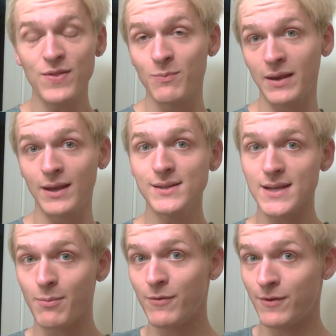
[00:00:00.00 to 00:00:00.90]
with me
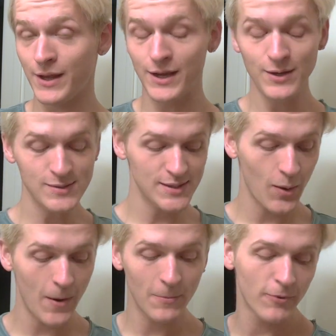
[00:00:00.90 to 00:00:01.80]
type of video,
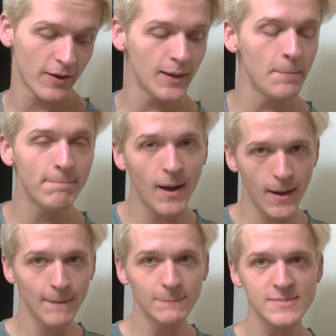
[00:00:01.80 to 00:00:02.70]
so I'm really
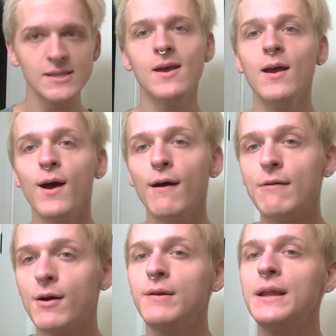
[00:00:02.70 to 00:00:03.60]
pumped.
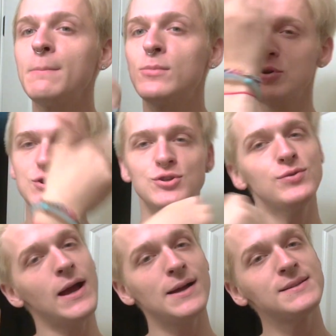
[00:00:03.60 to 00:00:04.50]
I've already
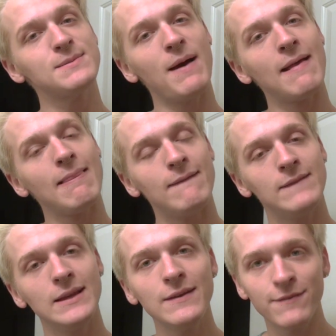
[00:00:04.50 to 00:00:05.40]
moisturized my
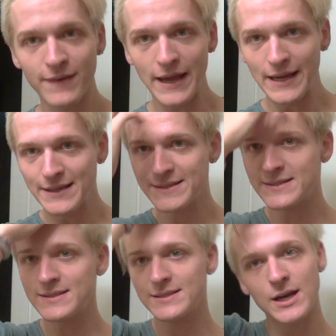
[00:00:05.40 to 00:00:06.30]
lovely
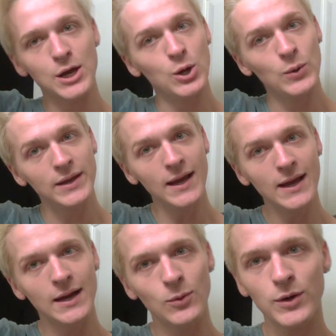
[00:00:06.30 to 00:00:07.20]
face, so
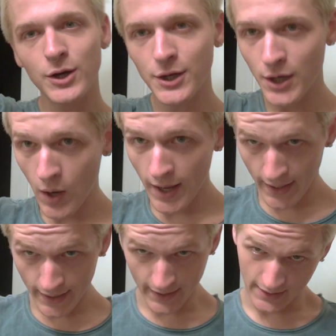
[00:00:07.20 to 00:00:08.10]
yeah, we're gonna go
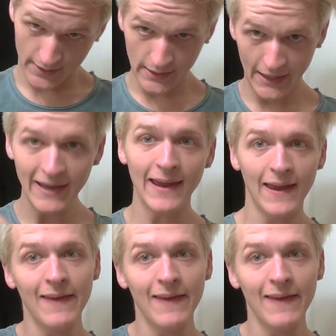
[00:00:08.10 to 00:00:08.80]
ahead and get